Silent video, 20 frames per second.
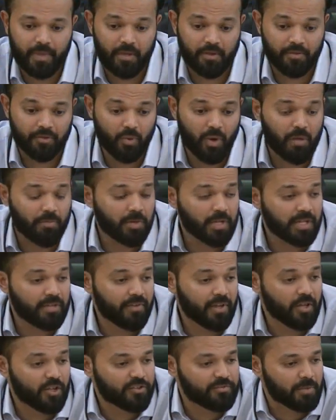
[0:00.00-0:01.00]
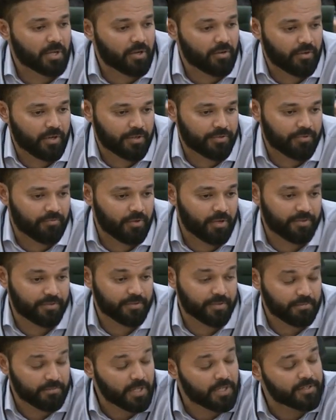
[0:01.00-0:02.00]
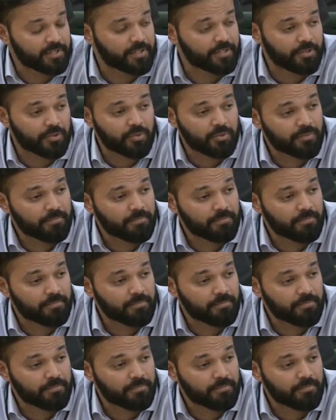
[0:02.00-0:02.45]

Do I believe I lost my career to racism? Yes, I do.